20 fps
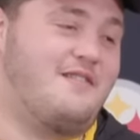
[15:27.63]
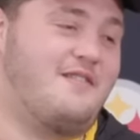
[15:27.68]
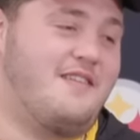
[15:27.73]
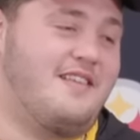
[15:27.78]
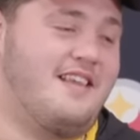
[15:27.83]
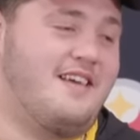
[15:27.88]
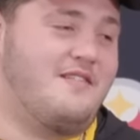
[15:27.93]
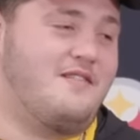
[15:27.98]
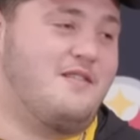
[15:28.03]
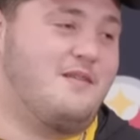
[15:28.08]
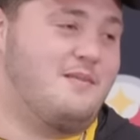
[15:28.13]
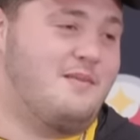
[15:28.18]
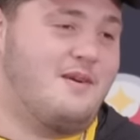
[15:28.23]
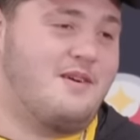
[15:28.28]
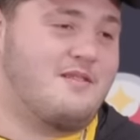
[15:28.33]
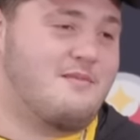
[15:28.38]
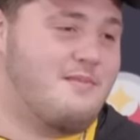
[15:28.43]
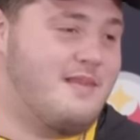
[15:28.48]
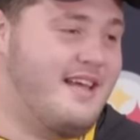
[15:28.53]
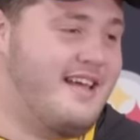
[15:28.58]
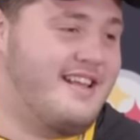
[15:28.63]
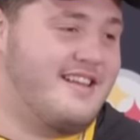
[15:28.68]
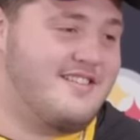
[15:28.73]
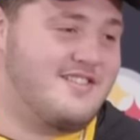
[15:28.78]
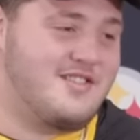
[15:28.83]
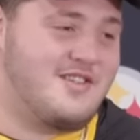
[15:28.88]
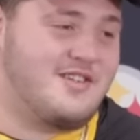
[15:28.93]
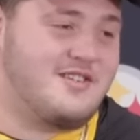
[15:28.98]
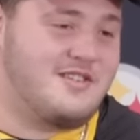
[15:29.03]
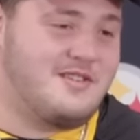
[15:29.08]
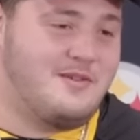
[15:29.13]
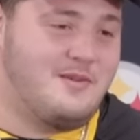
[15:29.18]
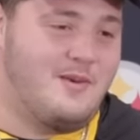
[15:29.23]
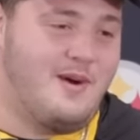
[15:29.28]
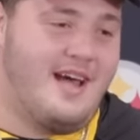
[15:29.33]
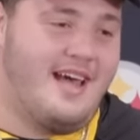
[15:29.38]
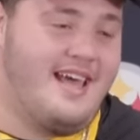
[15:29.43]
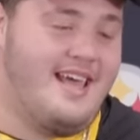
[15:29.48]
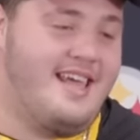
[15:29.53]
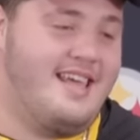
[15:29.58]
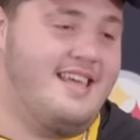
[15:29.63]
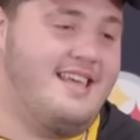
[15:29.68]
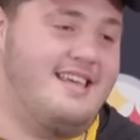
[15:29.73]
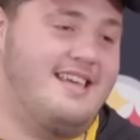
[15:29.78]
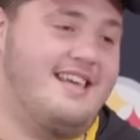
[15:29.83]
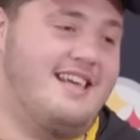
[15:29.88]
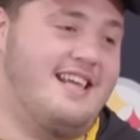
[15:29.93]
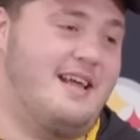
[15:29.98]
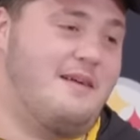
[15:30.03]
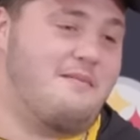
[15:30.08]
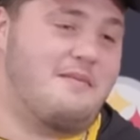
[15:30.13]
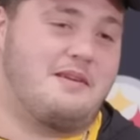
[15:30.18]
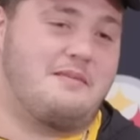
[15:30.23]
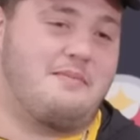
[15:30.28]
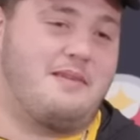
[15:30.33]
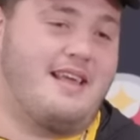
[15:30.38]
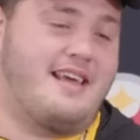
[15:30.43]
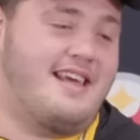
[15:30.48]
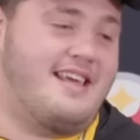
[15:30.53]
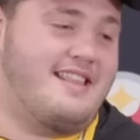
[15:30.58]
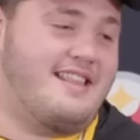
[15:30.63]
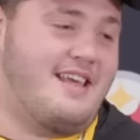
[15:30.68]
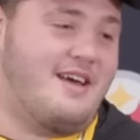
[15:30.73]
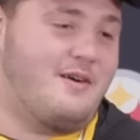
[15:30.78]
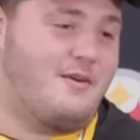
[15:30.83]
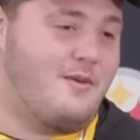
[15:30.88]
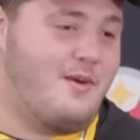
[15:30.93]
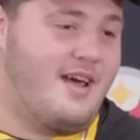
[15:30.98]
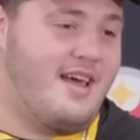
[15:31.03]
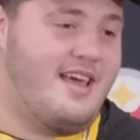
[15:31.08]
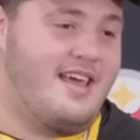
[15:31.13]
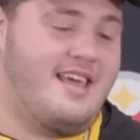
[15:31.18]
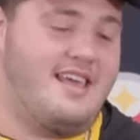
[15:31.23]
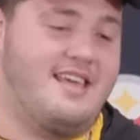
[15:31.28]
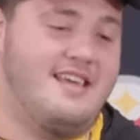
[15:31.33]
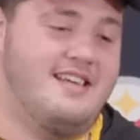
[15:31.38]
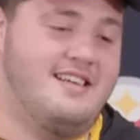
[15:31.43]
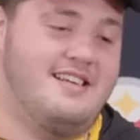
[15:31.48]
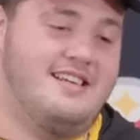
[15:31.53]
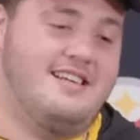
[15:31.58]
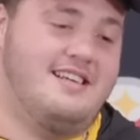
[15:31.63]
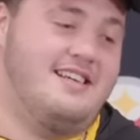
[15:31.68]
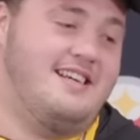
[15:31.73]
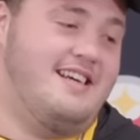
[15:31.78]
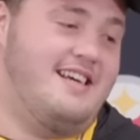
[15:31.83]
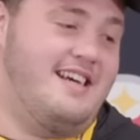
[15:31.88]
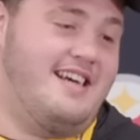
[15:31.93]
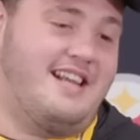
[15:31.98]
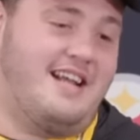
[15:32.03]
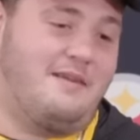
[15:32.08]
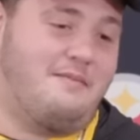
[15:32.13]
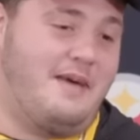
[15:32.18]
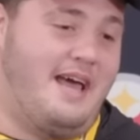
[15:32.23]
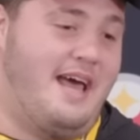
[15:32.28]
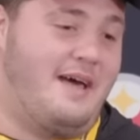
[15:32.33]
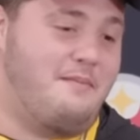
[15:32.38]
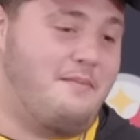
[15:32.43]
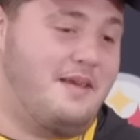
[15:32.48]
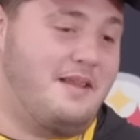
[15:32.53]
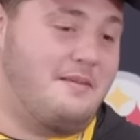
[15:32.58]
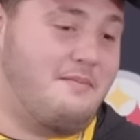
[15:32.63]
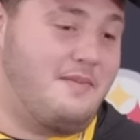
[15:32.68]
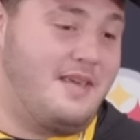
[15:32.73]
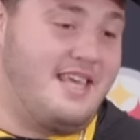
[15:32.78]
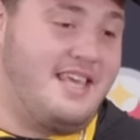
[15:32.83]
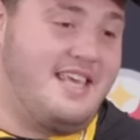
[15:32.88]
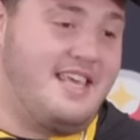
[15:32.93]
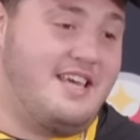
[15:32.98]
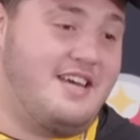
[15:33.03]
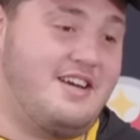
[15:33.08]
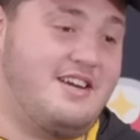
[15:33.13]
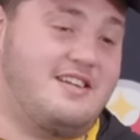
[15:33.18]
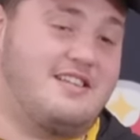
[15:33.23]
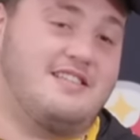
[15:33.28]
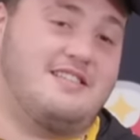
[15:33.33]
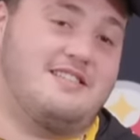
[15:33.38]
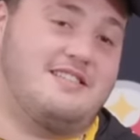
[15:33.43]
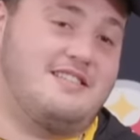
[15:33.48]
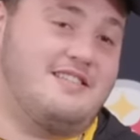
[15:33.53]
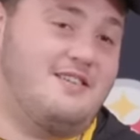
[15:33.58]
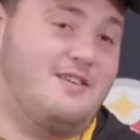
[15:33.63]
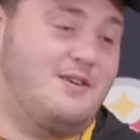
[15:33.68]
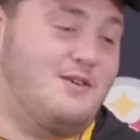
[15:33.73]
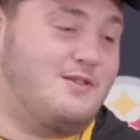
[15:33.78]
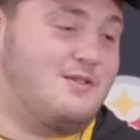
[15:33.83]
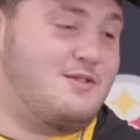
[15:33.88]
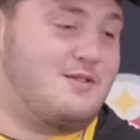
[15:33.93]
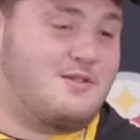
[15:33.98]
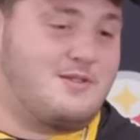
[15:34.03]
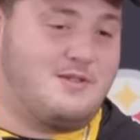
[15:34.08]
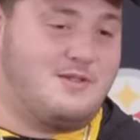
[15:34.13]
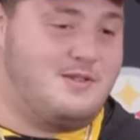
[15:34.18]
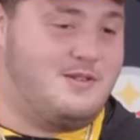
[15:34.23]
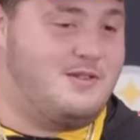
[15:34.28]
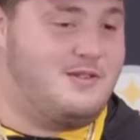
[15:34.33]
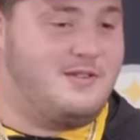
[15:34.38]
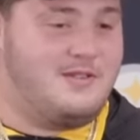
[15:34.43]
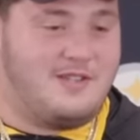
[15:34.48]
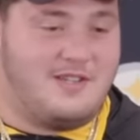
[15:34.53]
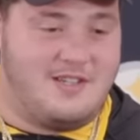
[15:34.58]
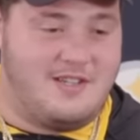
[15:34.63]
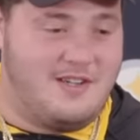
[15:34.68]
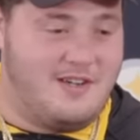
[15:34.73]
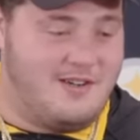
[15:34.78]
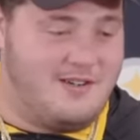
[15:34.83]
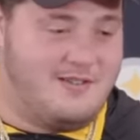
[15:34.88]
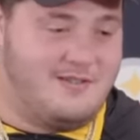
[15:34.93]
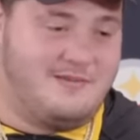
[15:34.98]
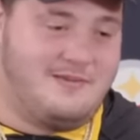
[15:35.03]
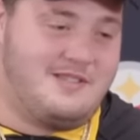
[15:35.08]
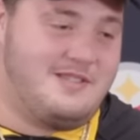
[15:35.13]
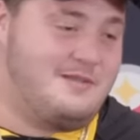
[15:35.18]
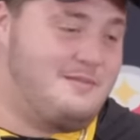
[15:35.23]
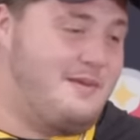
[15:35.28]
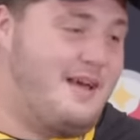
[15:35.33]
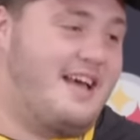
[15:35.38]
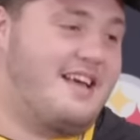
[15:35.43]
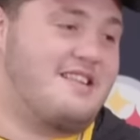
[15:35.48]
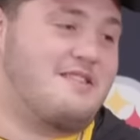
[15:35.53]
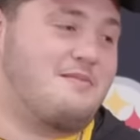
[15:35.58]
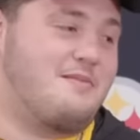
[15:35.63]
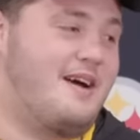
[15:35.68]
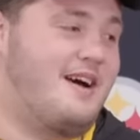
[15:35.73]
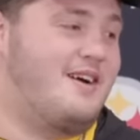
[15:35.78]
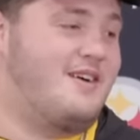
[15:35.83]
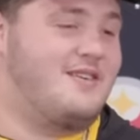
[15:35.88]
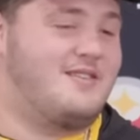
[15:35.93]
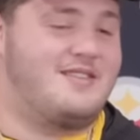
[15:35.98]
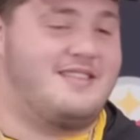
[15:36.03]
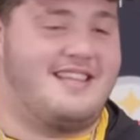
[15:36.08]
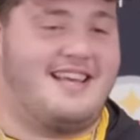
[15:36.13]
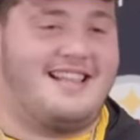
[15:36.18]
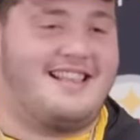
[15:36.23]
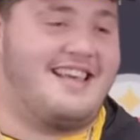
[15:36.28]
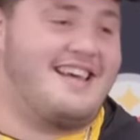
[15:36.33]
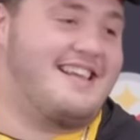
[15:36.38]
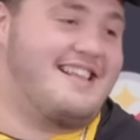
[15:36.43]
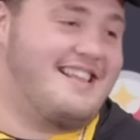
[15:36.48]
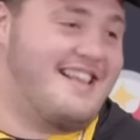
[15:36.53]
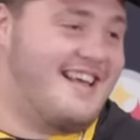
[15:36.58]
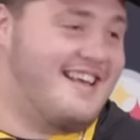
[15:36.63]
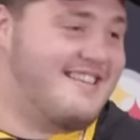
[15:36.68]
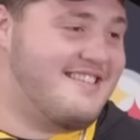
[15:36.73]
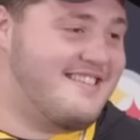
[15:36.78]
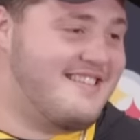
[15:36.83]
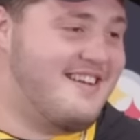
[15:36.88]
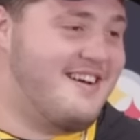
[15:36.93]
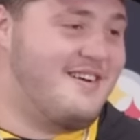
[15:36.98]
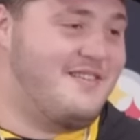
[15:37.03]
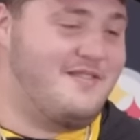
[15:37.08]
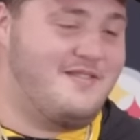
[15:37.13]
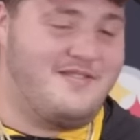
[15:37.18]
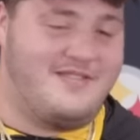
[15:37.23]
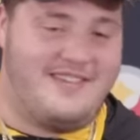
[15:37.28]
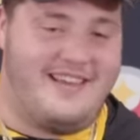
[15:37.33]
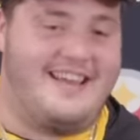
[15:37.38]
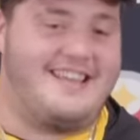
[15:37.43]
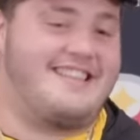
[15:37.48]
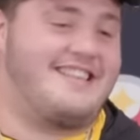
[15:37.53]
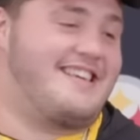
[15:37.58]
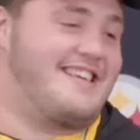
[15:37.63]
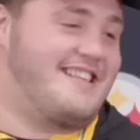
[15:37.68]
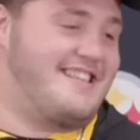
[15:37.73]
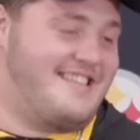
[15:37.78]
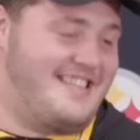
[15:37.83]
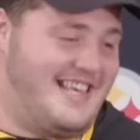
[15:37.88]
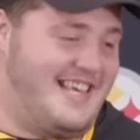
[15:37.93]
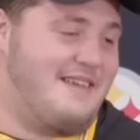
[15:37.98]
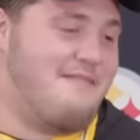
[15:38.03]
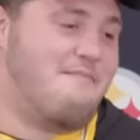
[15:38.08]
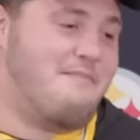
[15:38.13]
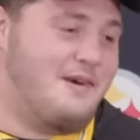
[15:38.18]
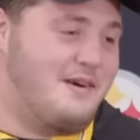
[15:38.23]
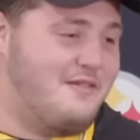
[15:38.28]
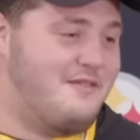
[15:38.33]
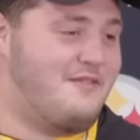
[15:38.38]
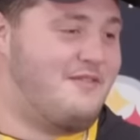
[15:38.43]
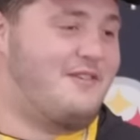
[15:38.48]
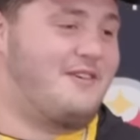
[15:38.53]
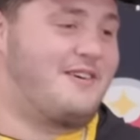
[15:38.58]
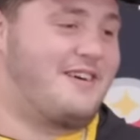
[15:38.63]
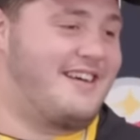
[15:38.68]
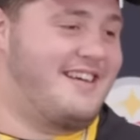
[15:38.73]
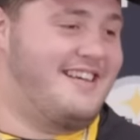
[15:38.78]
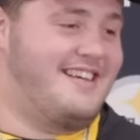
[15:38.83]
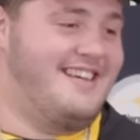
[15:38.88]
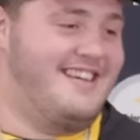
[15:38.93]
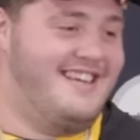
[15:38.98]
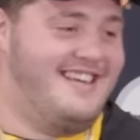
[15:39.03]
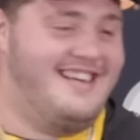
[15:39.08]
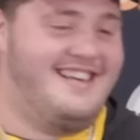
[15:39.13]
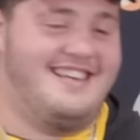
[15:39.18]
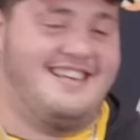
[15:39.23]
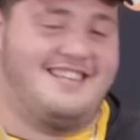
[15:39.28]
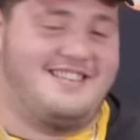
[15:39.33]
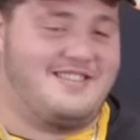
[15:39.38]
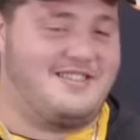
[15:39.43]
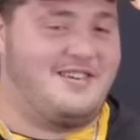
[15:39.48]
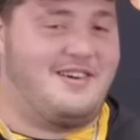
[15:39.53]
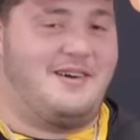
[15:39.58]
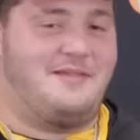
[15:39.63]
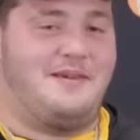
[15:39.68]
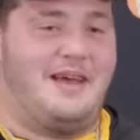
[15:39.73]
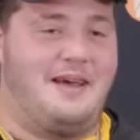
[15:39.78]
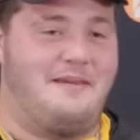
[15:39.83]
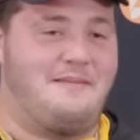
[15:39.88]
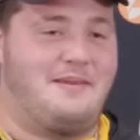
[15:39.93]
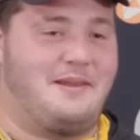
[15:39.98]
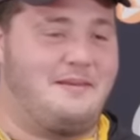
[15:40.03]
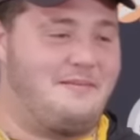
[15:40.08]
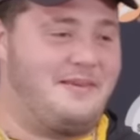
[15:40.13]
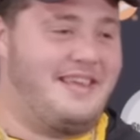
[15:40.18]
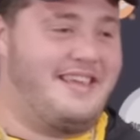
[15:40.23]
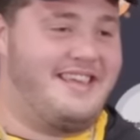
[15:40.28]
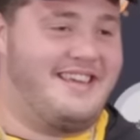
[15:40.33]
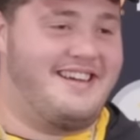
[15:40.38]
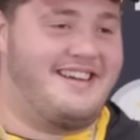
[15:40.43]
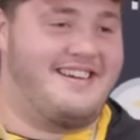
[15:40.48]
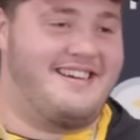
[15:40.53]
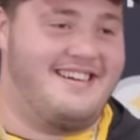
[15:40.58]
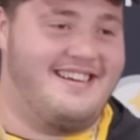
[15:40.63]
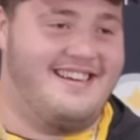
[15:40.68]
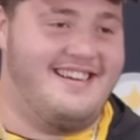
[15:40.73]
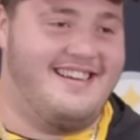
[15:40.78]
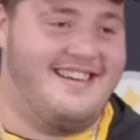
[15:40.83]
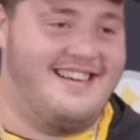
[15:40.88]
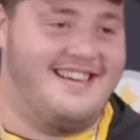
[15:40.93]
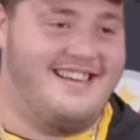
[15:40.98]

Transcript: I feel like football is played a certain way, and I'm going to play it that way. And I'm happy to be here. Old school, you know, smash mouth. I like that stuff. As you can see, I'm built for it. So I'm happy to be here.